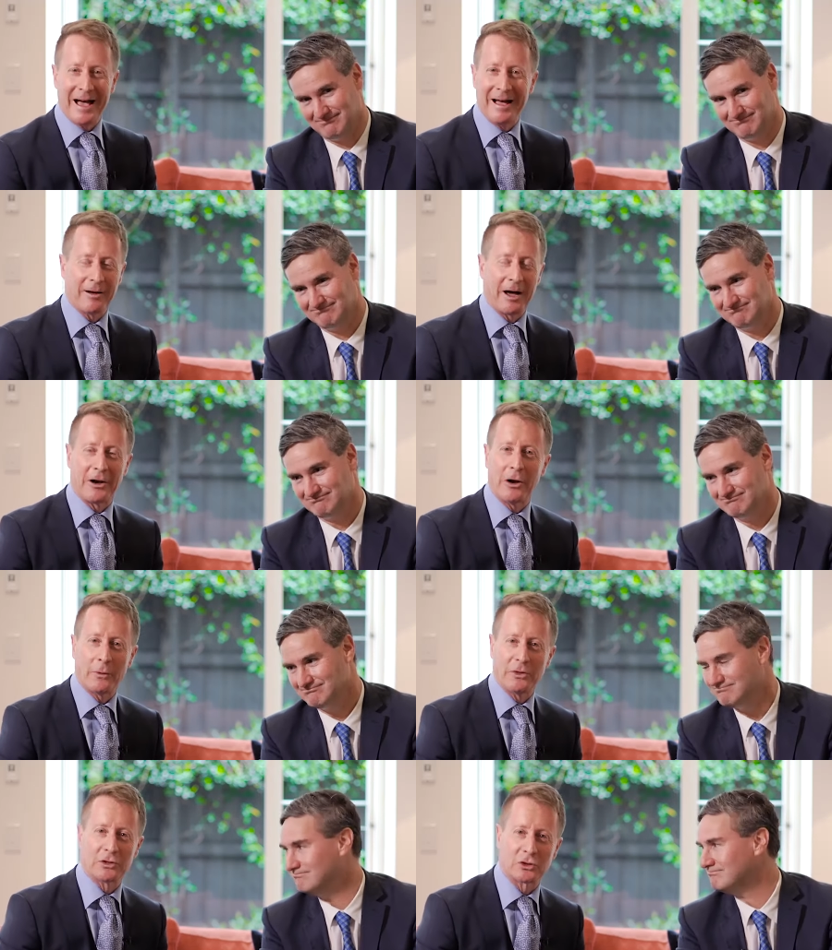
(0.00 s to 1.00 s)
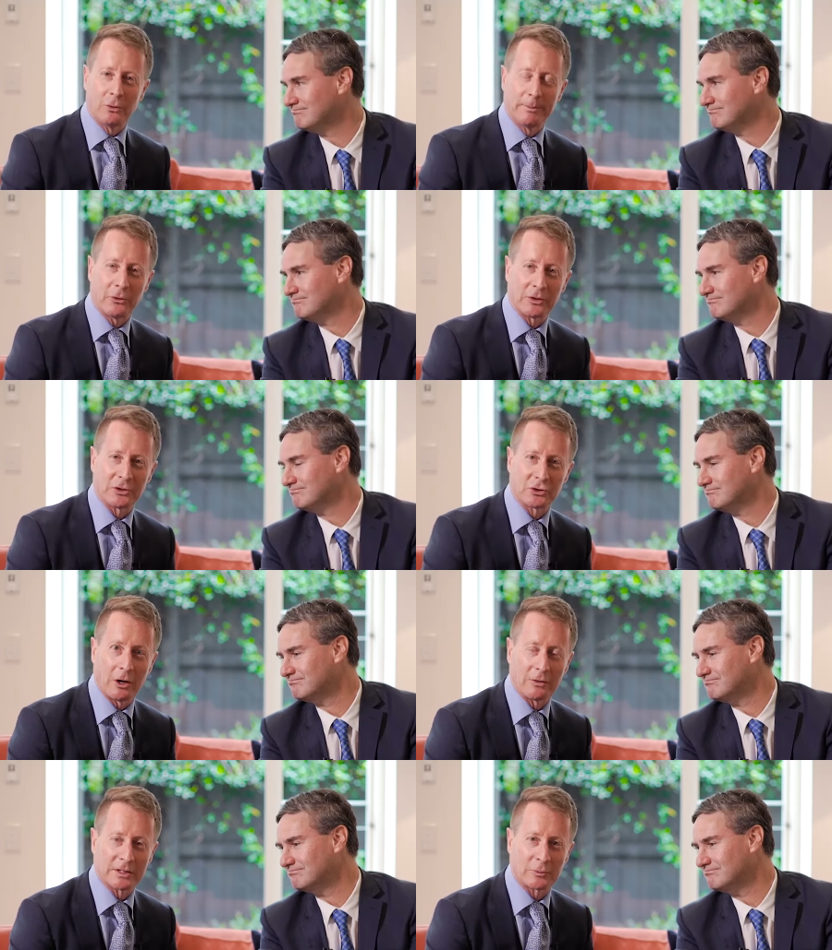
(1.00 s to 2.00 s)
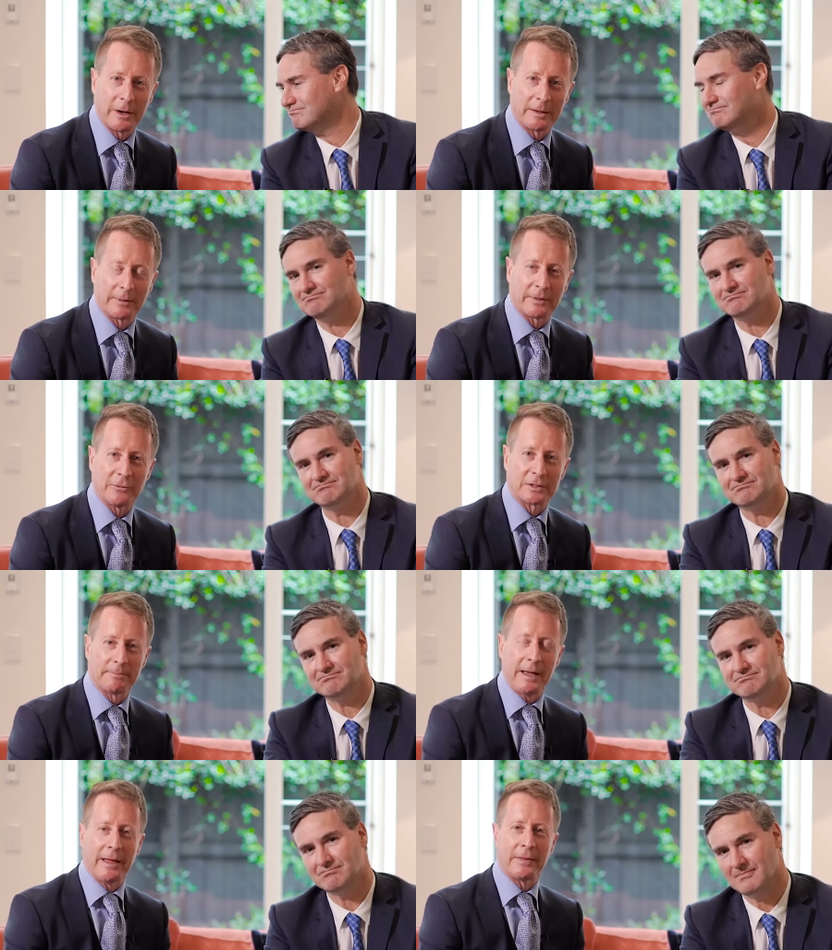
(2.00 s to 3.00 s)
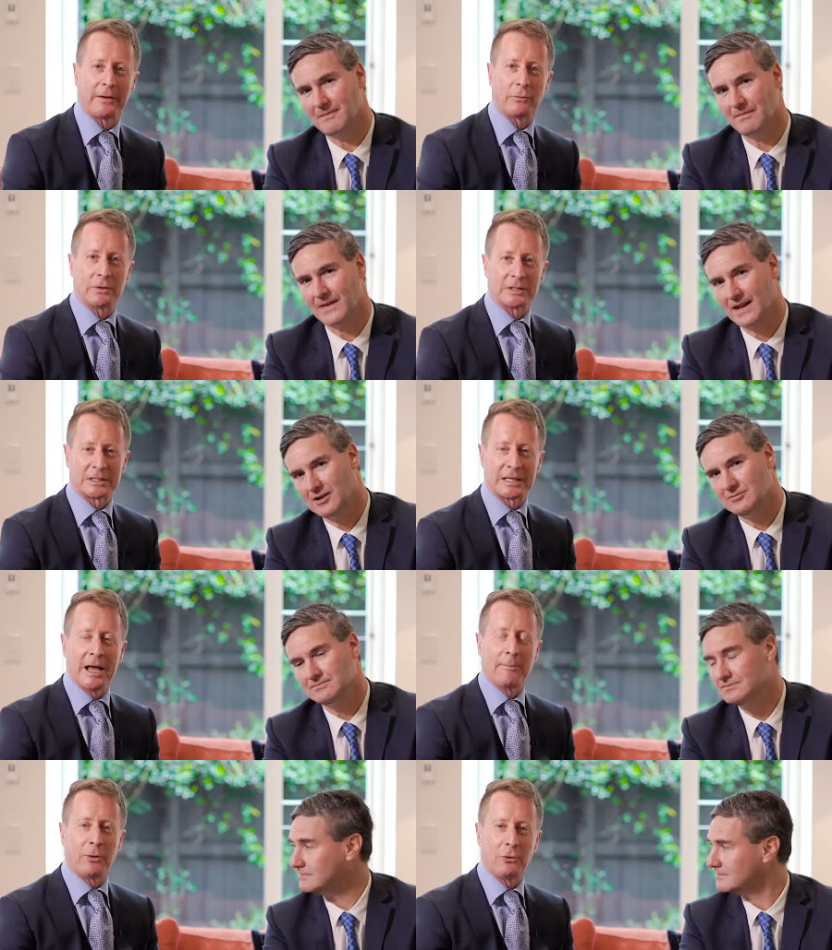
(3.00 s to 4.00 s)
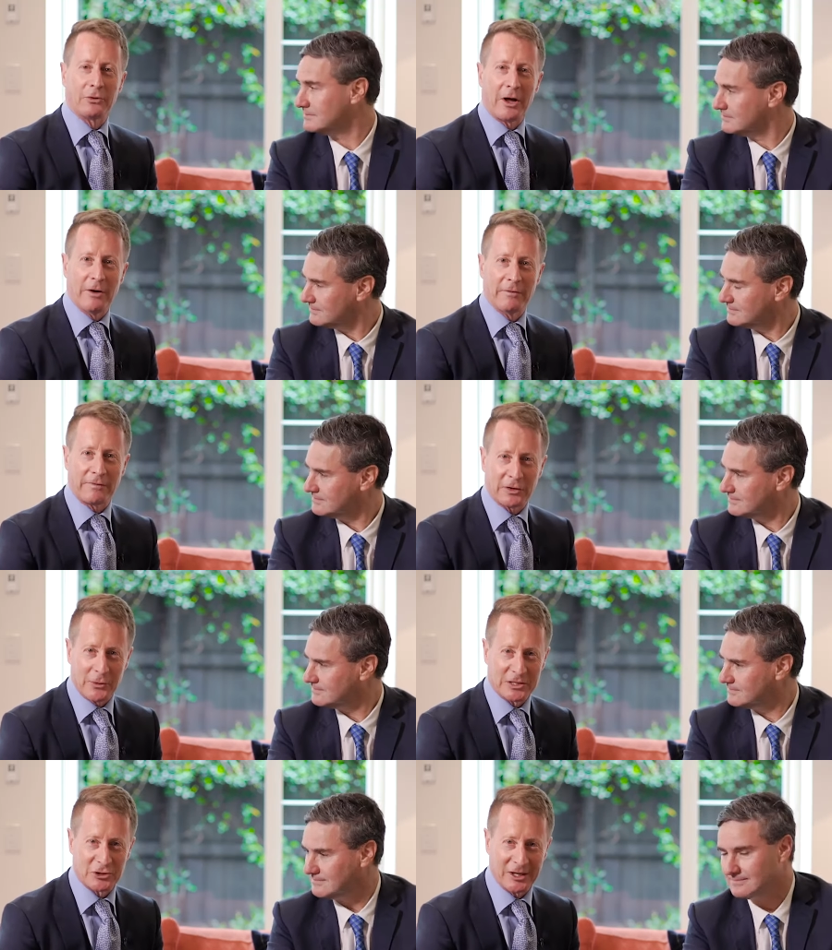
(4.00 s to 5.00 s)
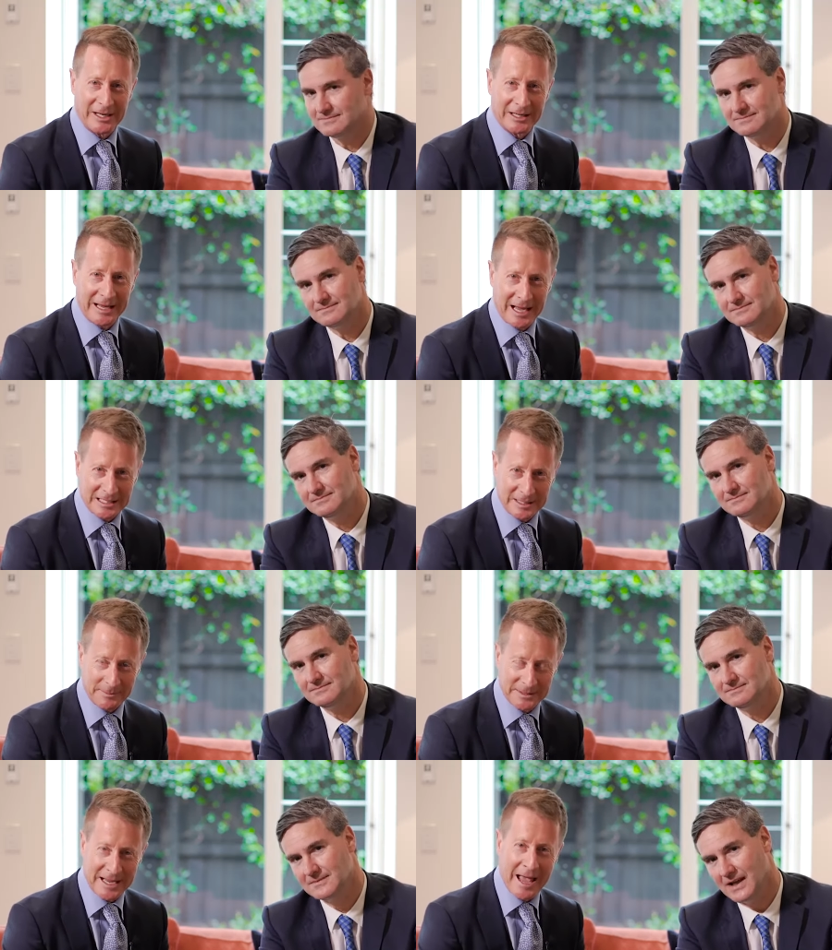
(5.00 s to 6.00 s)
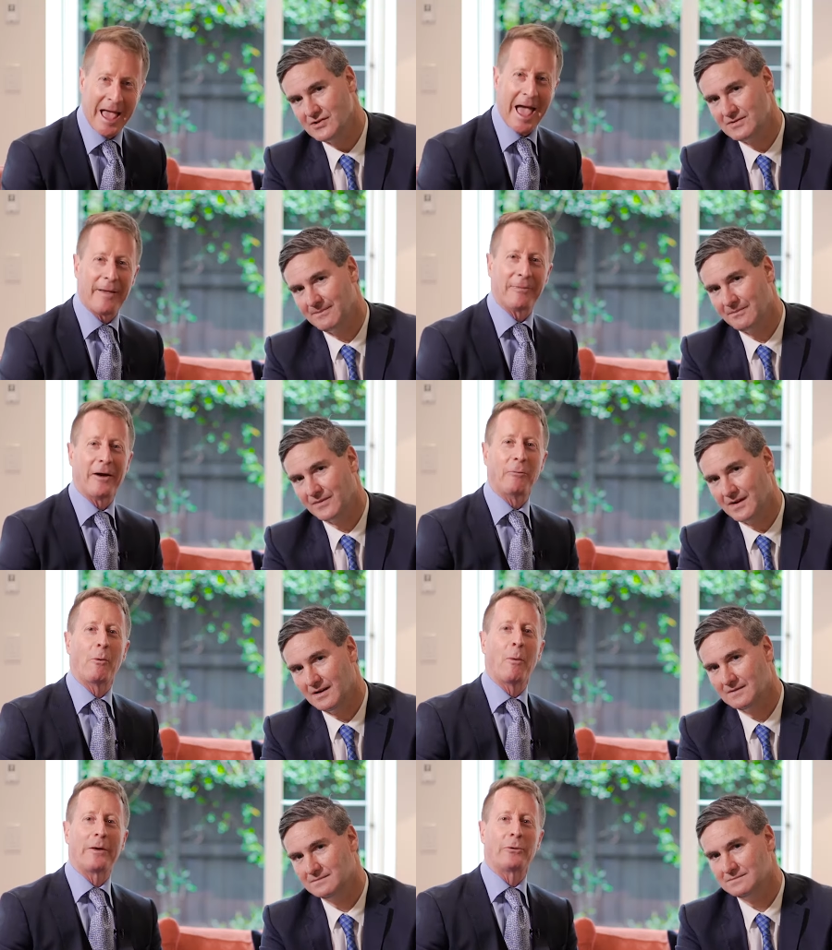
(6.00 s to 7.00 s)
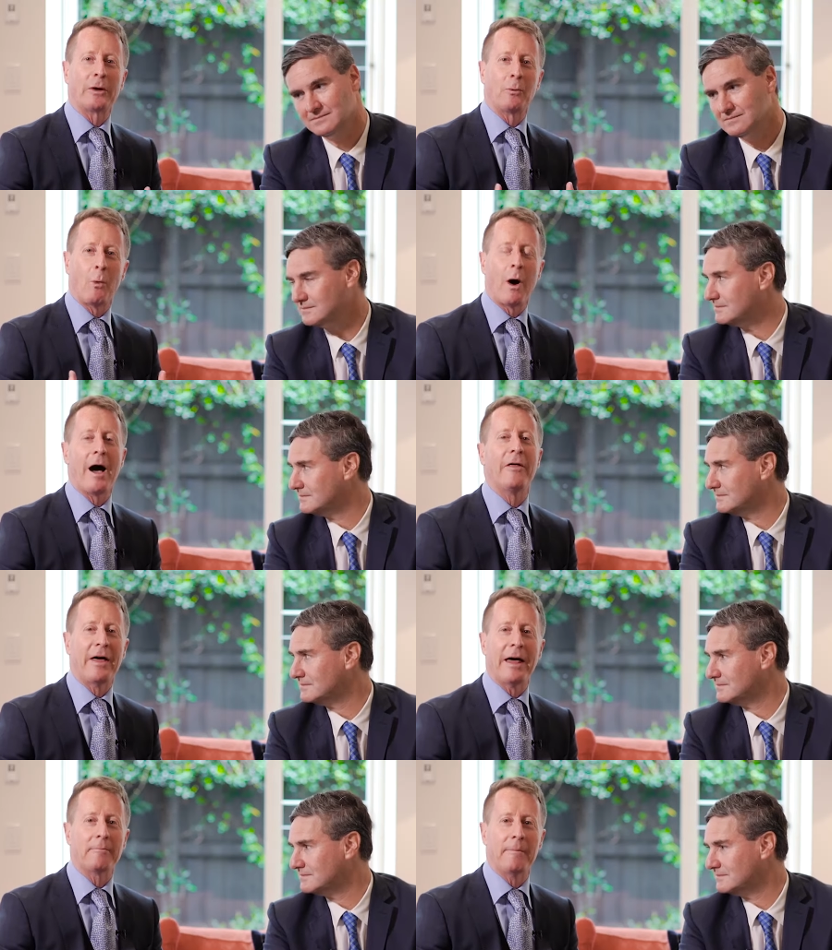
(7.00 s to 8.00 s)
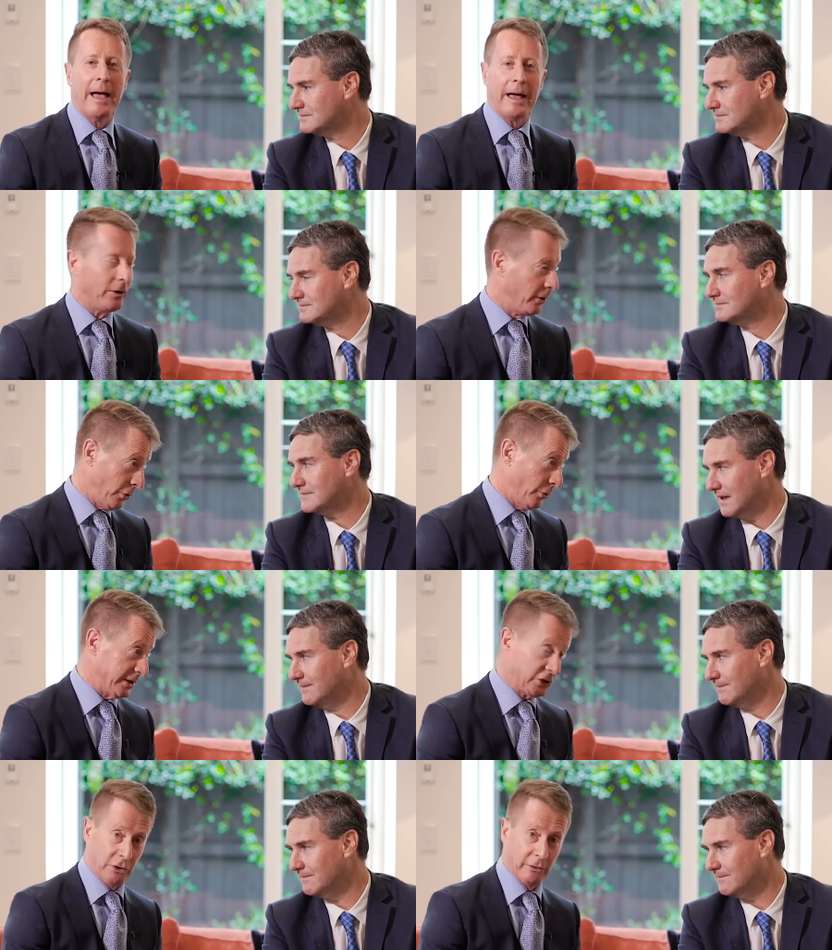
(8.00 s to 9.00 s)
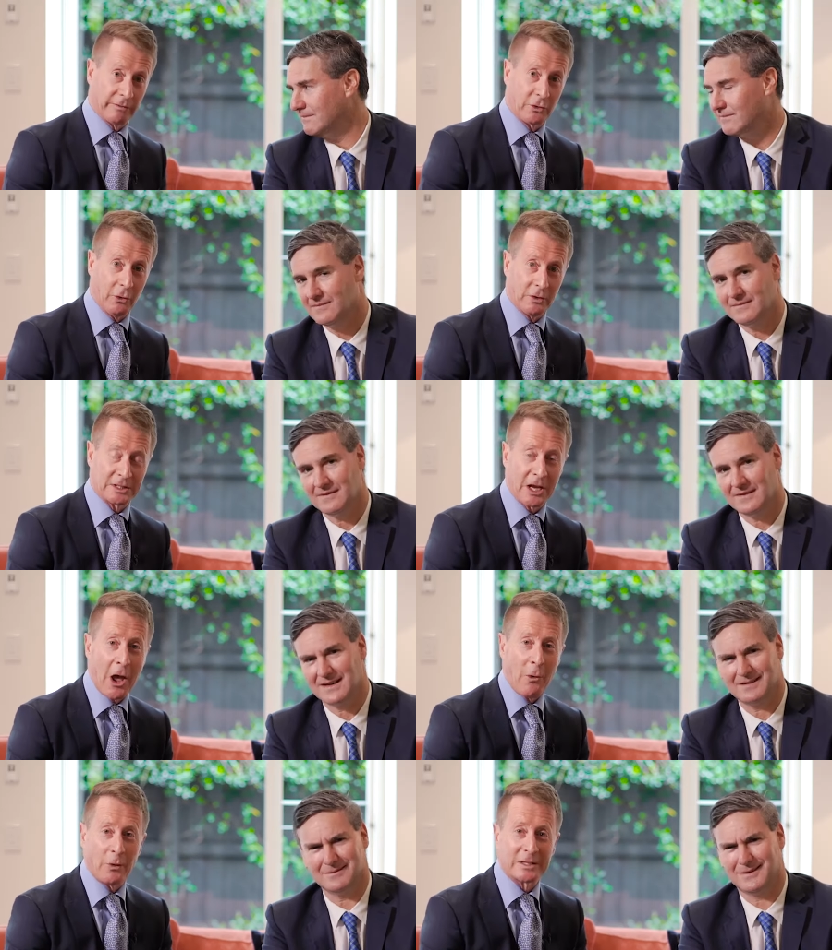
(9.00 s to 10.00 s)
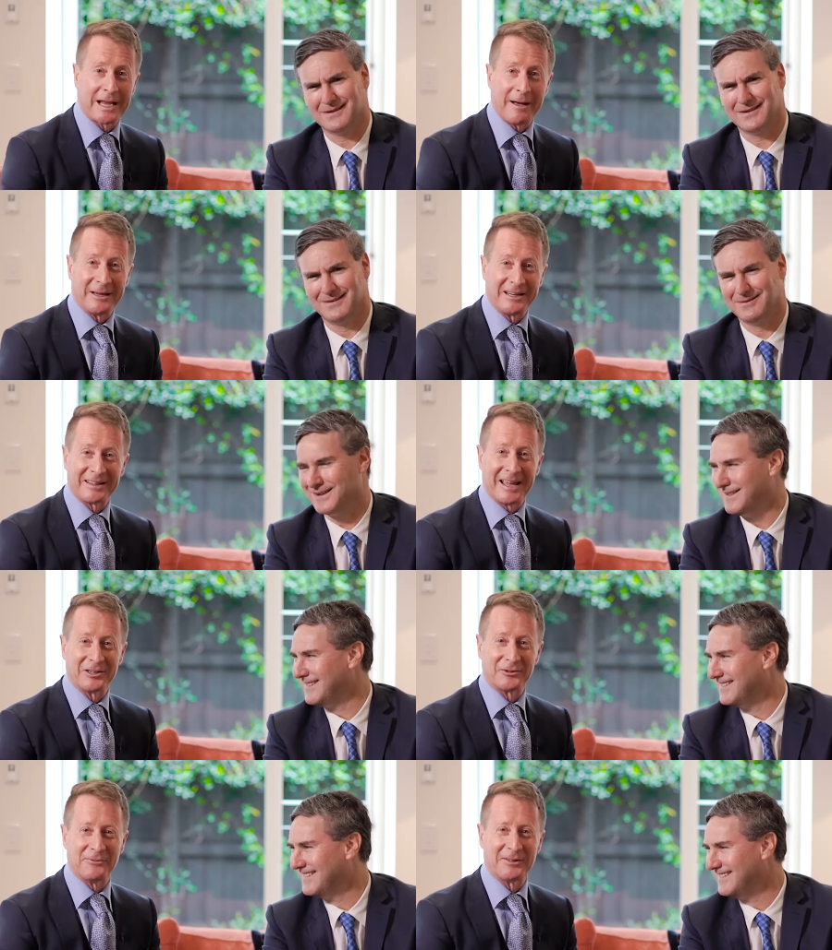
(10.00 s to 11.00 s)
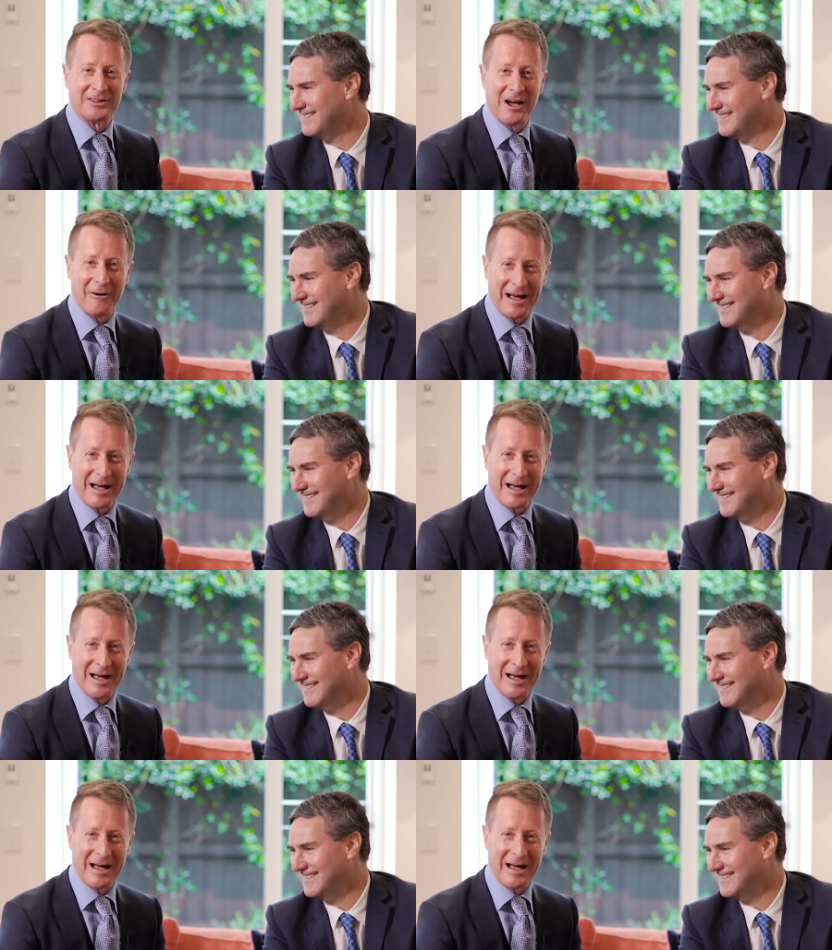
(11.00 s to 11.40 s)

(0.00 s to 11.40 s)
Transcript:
Speaker 1: Uh, I don't know whether you saw border control this week, but there was a man that was pulled over for questioning at customs, yes. and they were wondering why that man, who is you, of course, was coming into the country with no